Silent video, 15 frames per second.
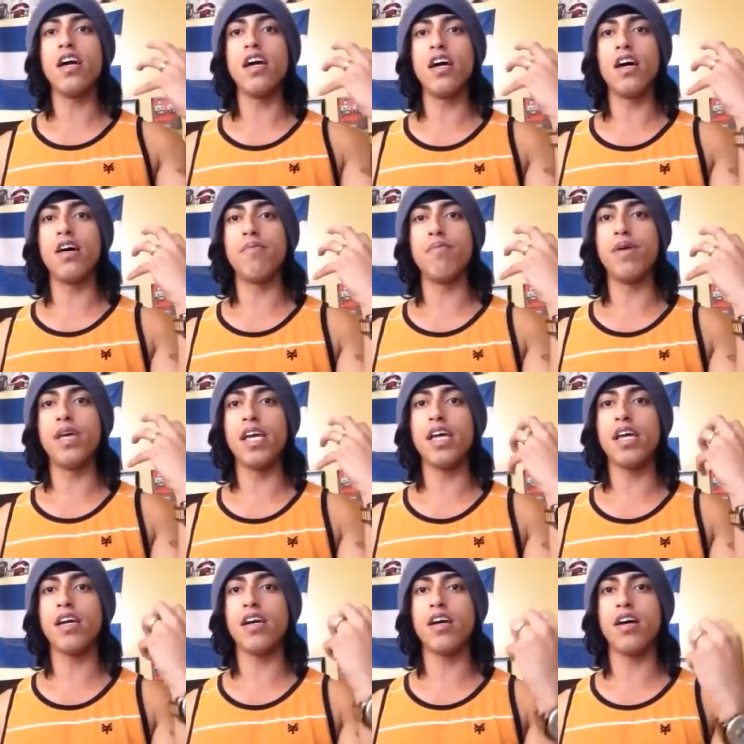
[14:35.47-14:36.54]
uh,
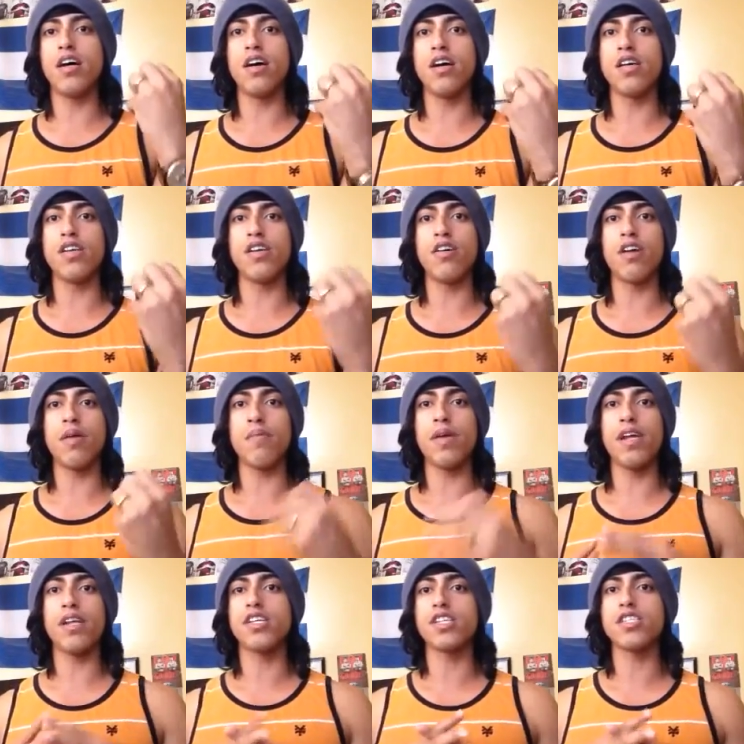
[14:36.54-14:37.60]
being, uh, you know what I
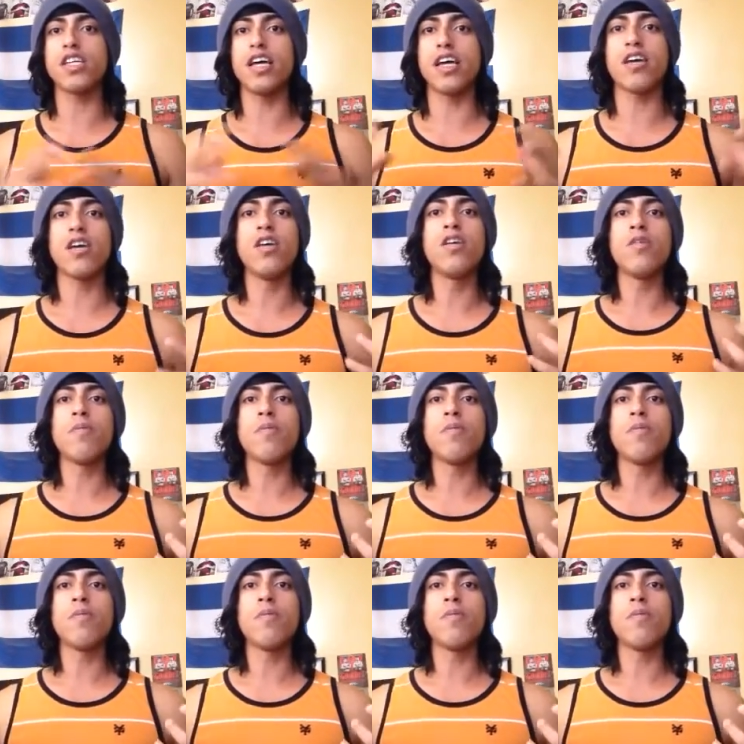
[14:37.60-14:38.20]
mean? Just like